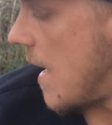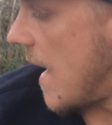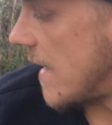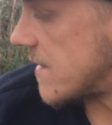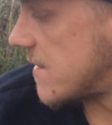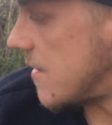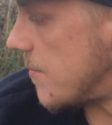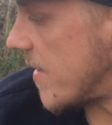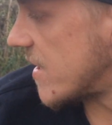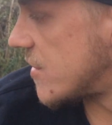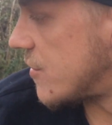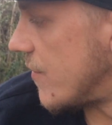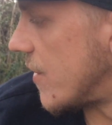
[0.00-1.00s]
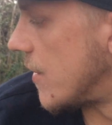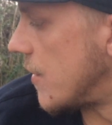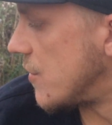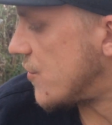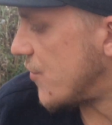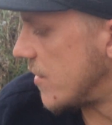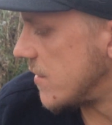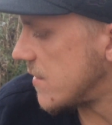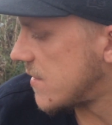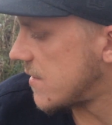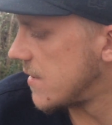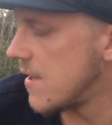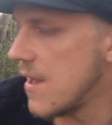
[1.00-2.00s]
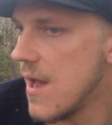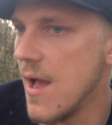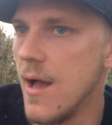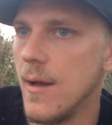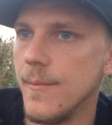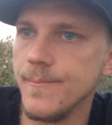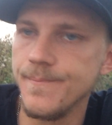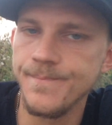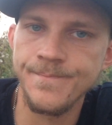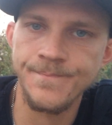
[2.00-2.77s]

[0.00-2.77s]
add to the mixture and the nutrients. And